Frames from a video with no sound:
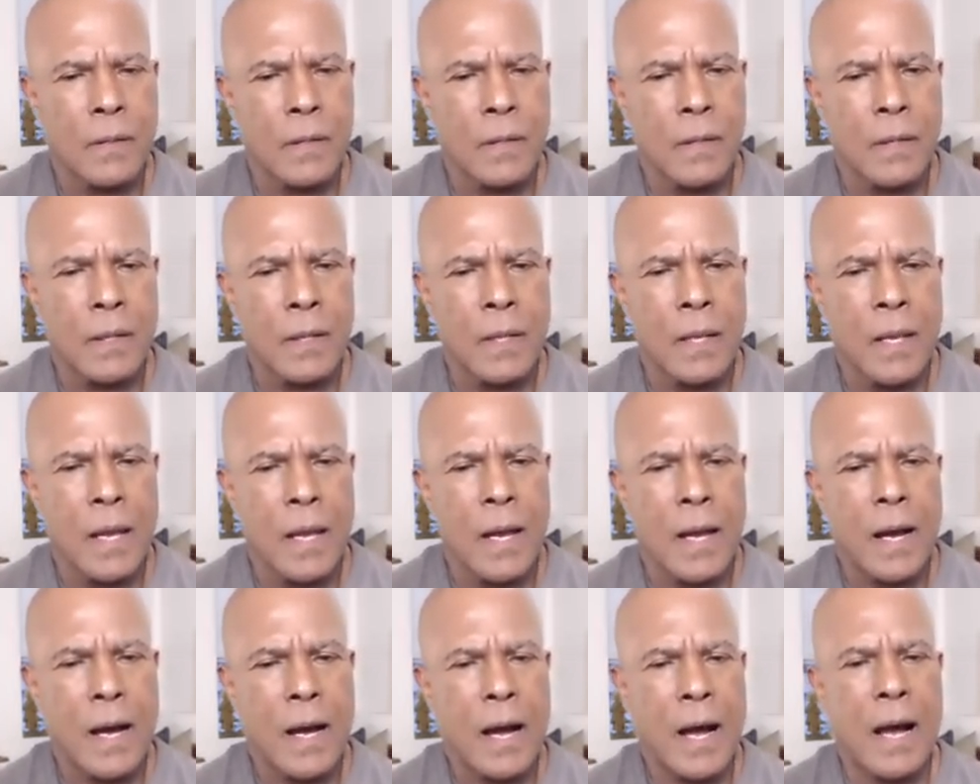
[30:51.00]

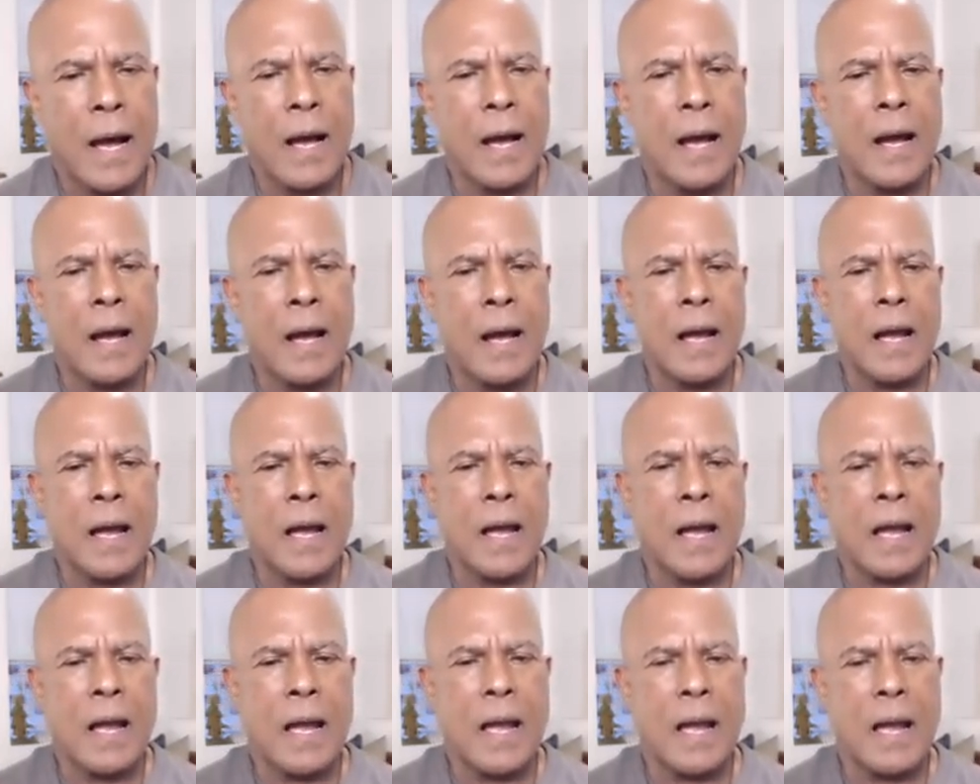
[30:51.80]

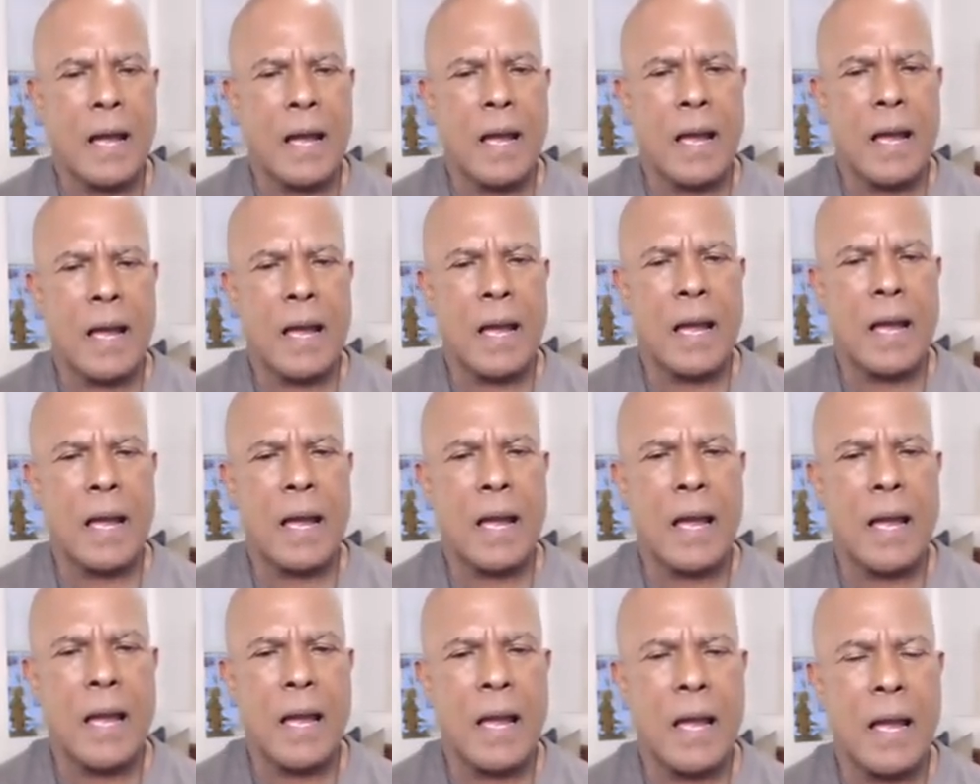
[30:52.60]

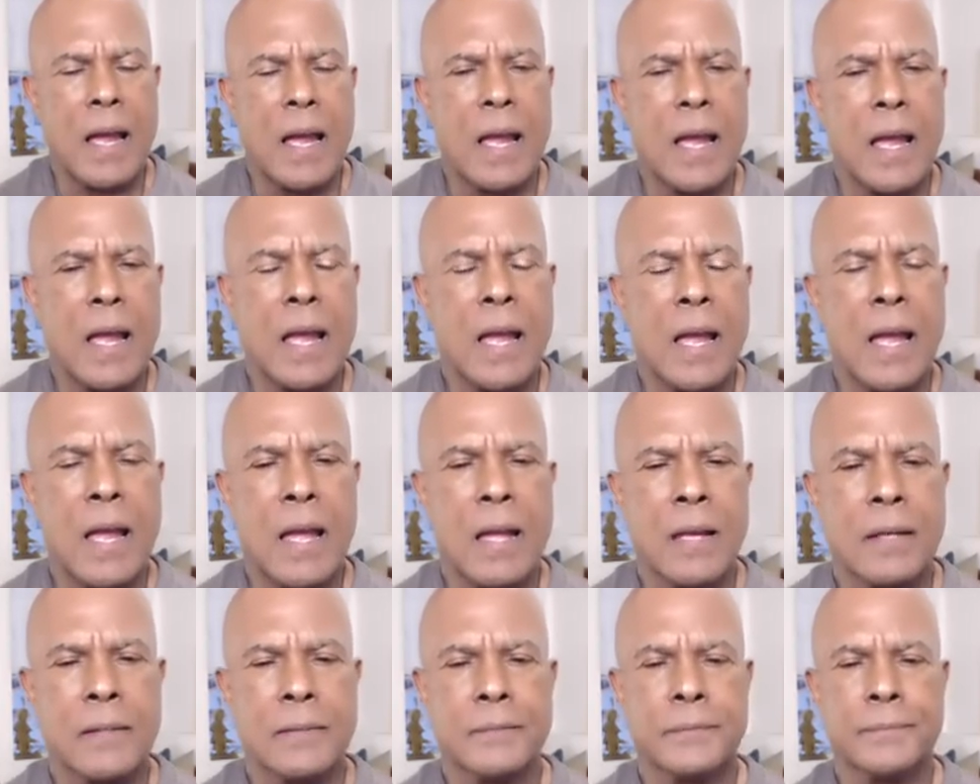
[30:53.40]

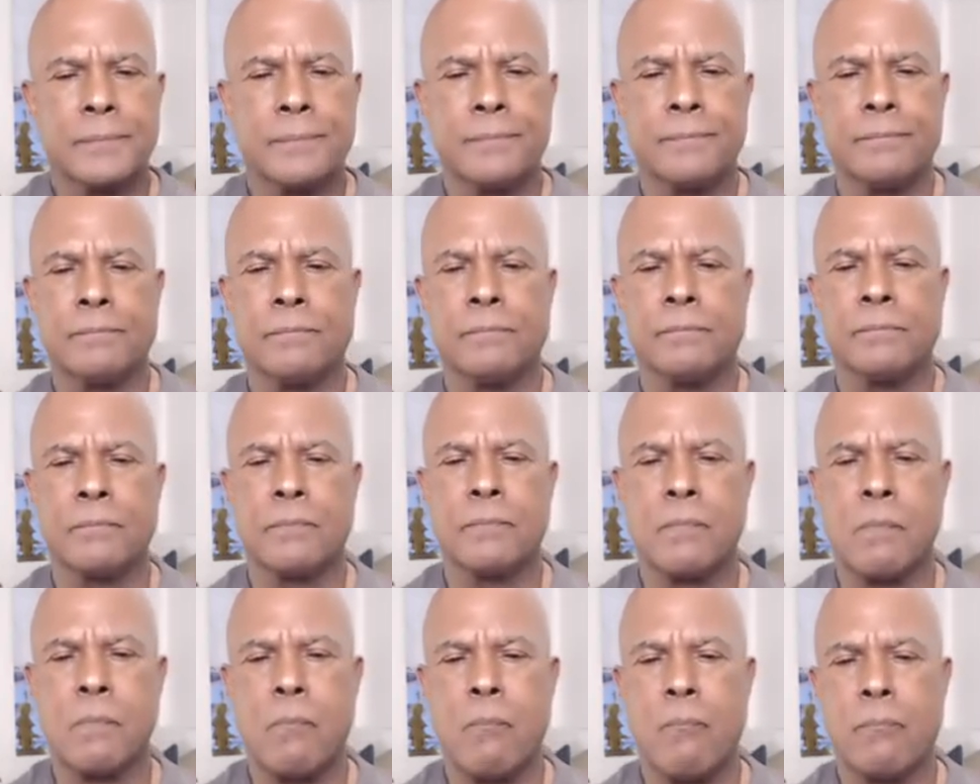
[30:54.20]

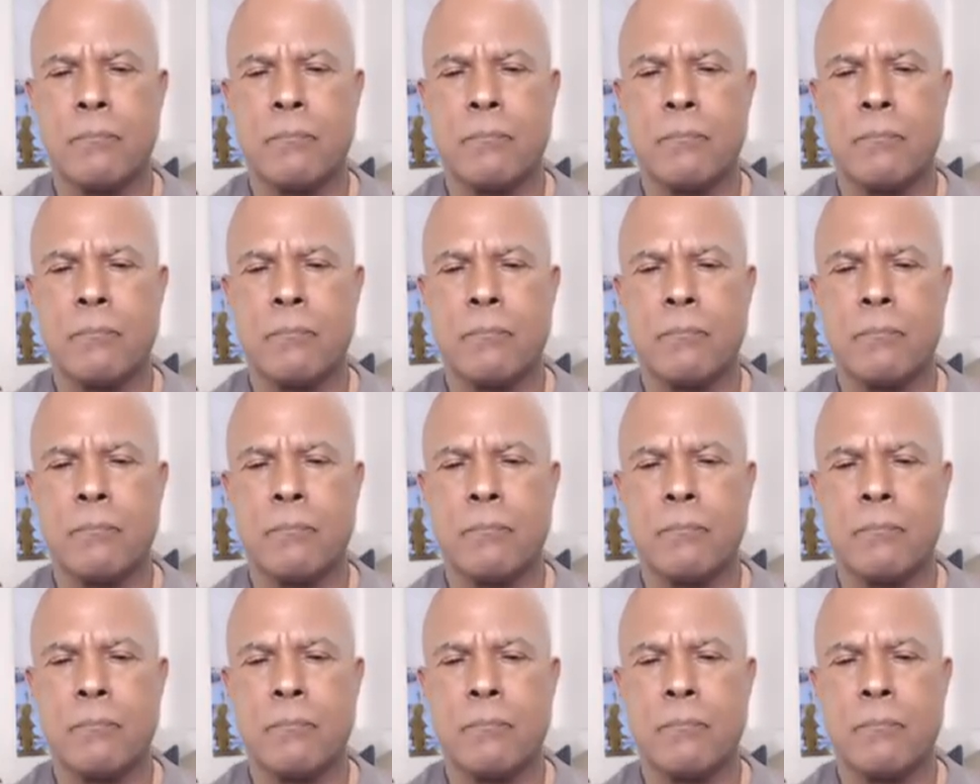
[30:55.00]
The person shown says nothing.